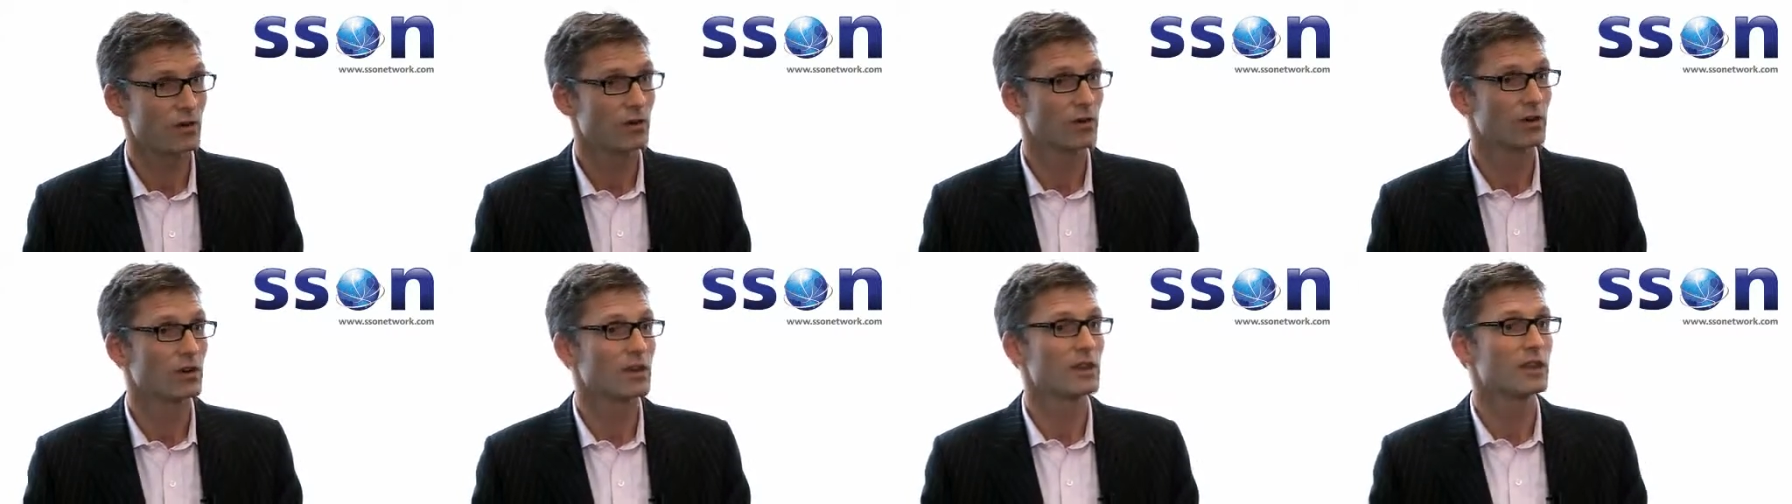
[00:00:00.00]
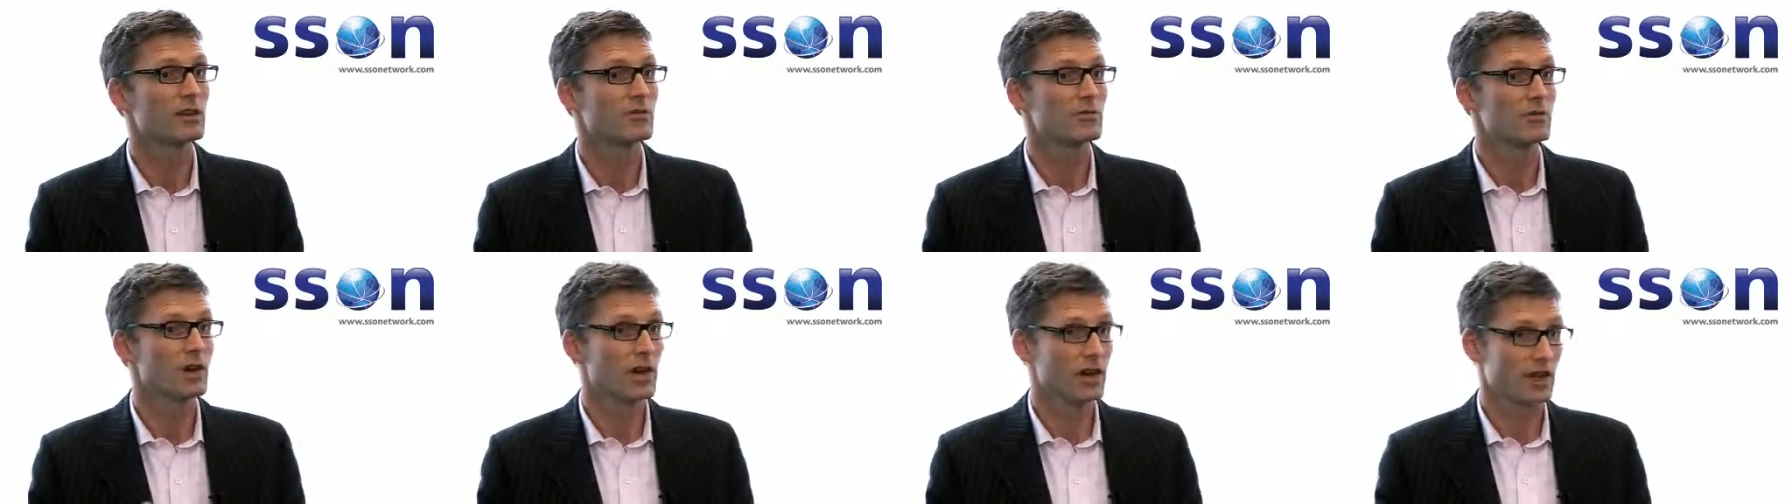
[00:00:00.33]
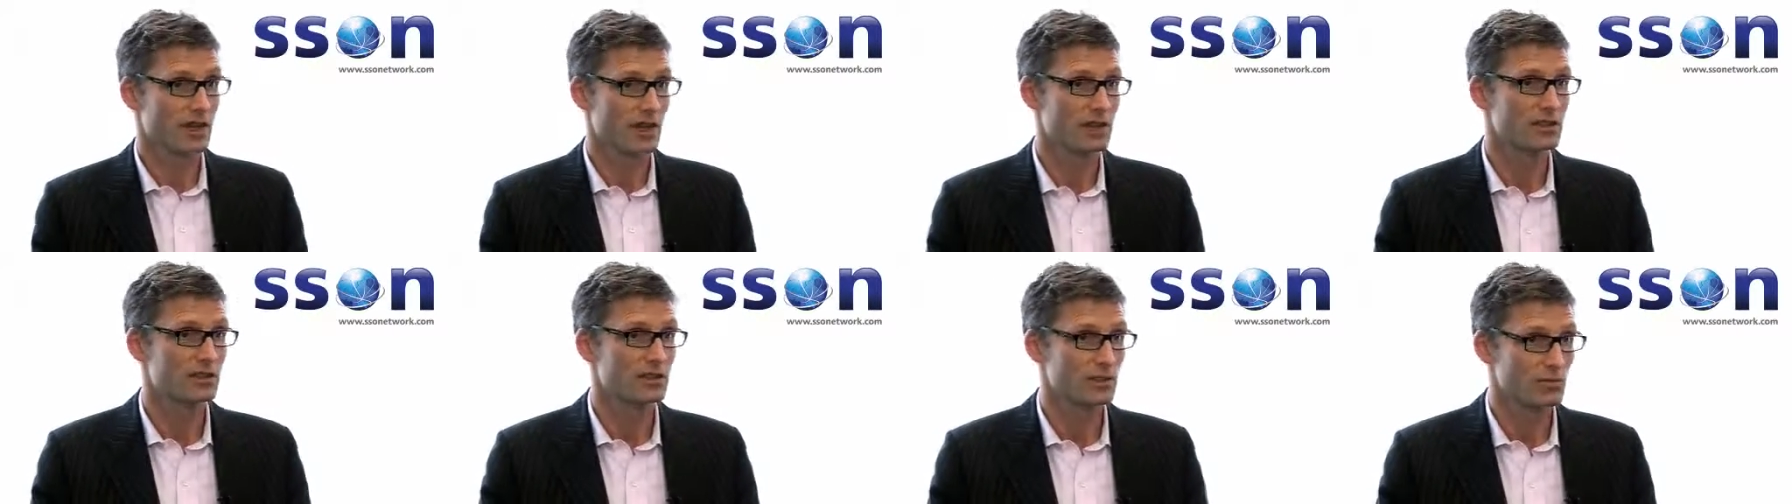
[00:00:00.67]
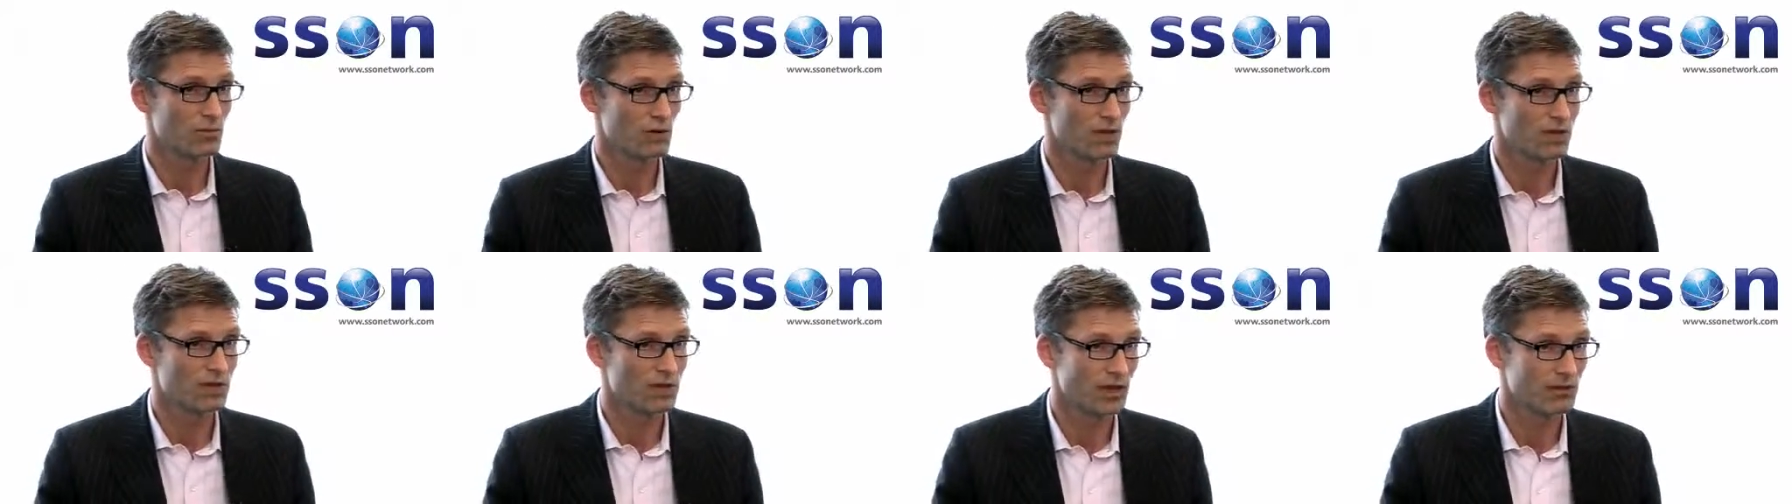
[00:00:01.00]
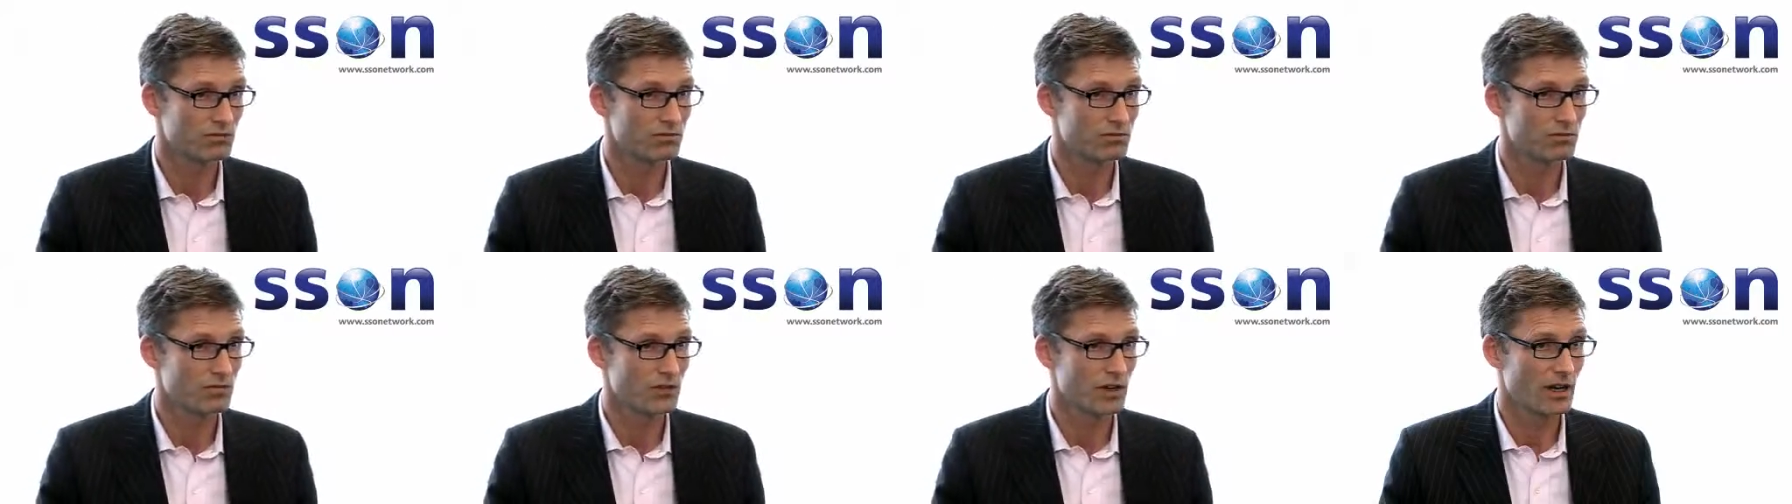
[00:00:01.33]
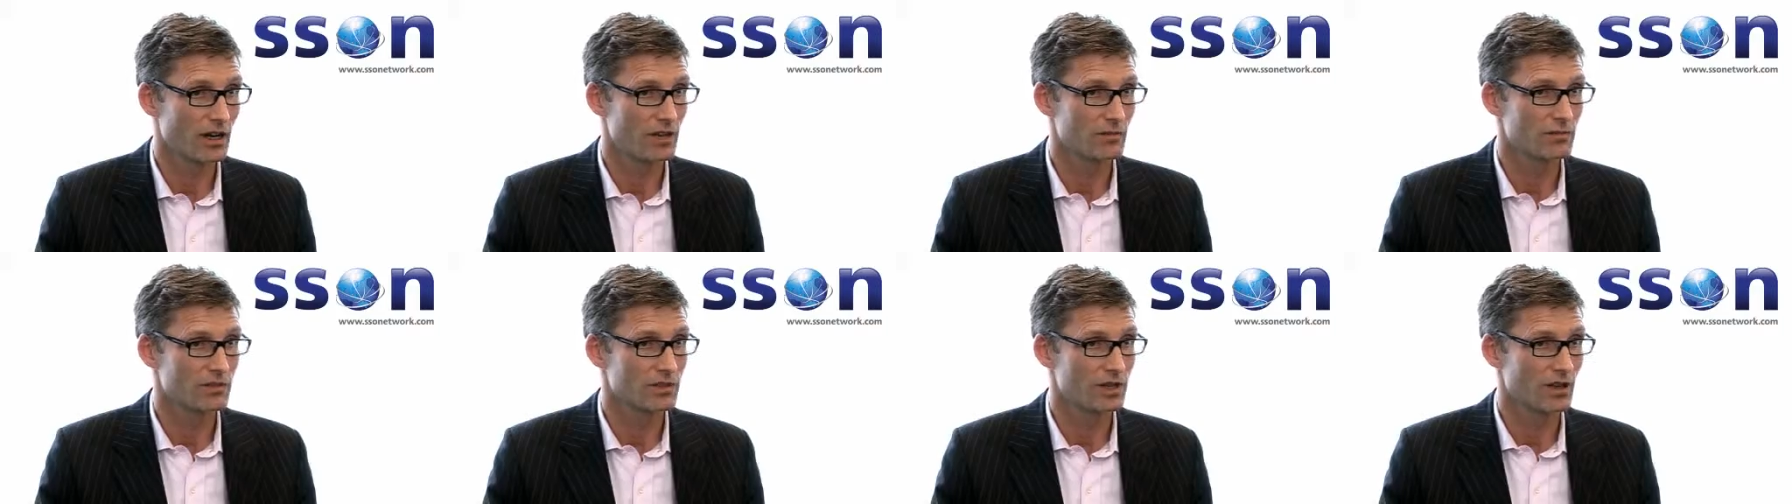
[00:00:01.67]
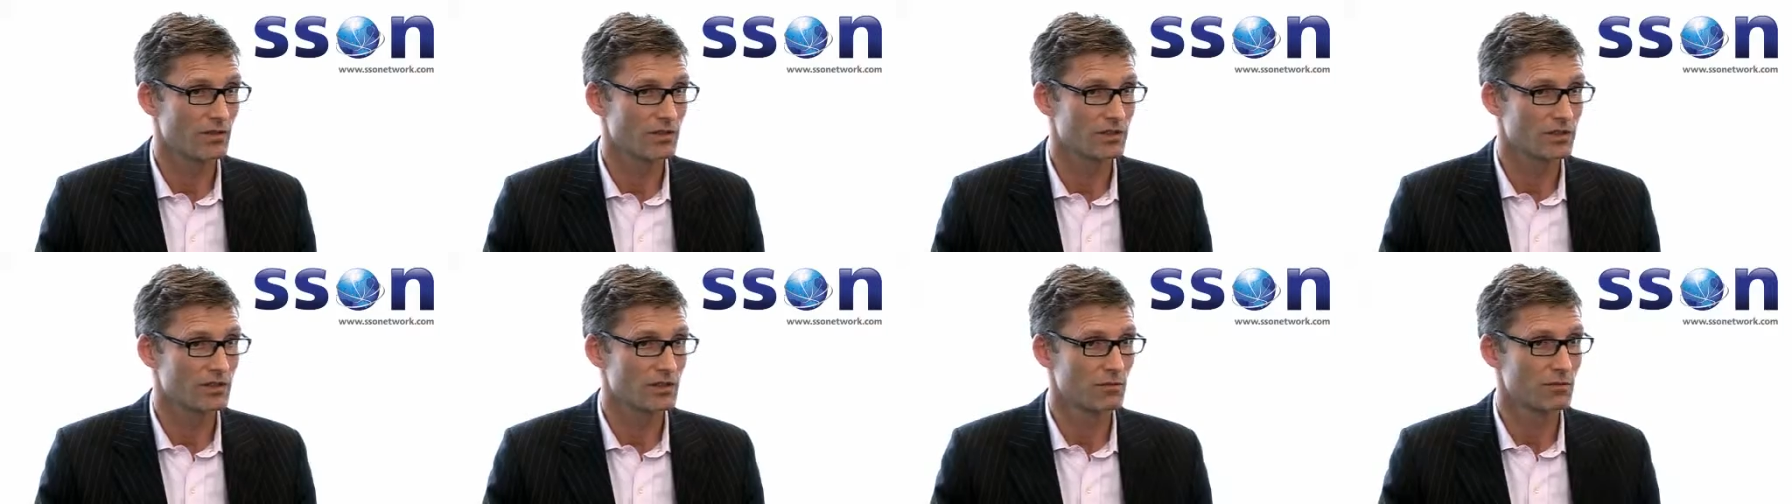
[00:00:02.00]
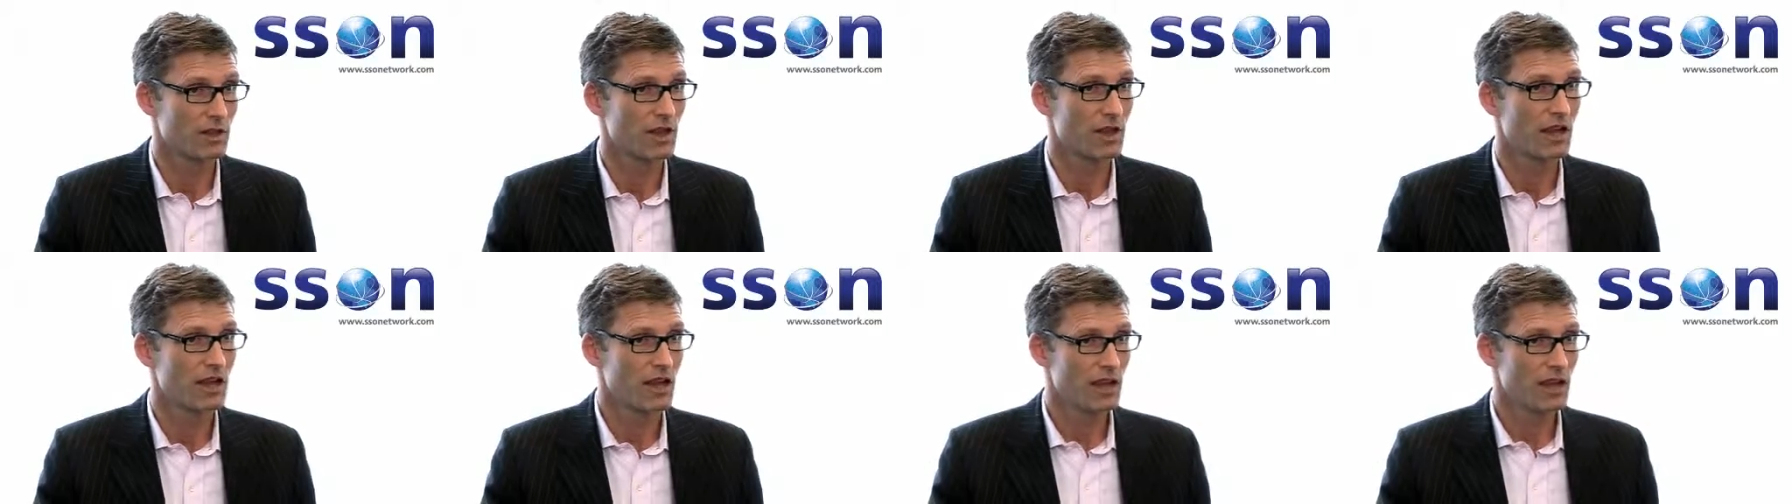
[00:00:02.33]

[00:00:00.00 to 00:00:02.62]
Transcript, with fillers: or the markets in which I'm, I'm servicing them?